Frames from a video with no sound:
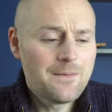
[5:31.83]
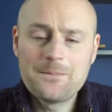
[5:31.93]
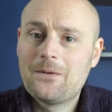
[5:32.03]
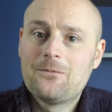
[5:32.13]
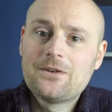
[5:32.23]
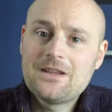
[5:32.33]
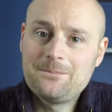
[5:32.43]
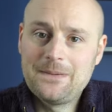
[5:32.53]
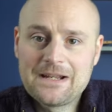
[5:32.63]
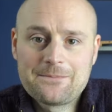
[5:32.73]
but one of the
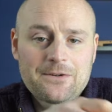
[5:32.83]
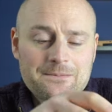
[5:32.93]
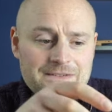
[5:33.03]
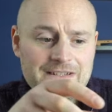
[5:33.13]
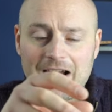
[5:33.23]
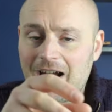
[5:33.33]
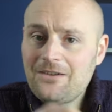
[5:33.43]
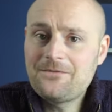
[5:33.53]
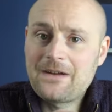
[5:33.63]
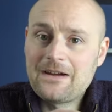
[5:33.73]
bigger problems
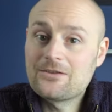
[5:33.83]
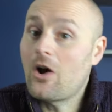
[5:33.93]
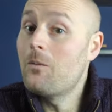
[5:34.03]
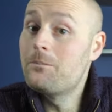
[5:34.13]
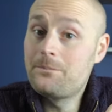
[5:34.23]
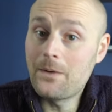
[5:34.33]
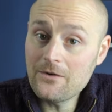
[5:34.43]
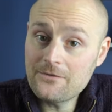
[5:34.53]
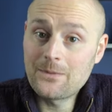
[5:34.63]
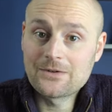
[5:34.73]
I've found on
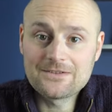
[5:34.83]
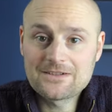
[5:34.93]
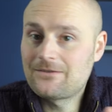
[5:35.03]
both models,